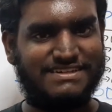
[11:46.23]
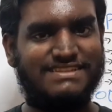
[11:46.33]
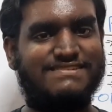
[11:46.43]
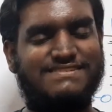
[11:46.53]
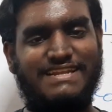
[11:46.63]

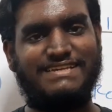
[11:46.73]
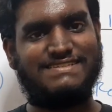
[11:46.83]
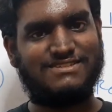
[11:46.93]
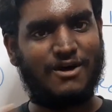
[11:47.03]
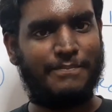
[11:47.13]
That's the
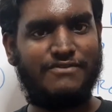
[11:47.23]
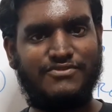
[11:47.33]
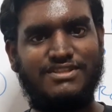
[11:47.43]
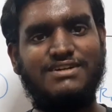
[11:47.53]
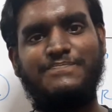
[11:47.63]
next topic for
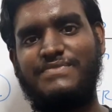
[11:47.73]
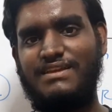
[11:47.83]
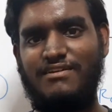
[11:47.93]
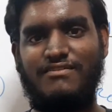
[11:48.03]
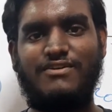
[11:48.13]
the
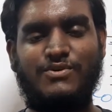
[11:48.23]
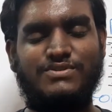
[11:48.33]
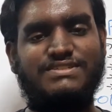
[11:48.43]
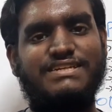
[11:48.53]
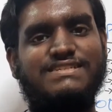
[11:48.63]

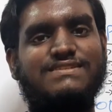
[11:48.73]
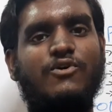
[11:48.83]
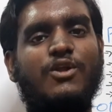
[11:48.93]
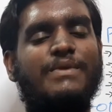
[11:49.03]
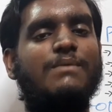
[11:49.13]
course. It's
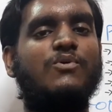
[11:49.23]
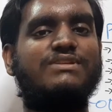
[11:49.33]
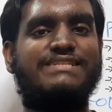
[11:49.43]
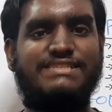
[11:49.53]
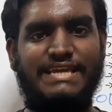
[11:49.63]
going to be about
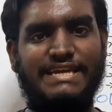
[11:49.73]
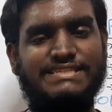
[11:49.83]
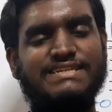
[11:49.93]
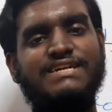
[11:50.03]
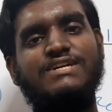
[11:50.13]
the stage.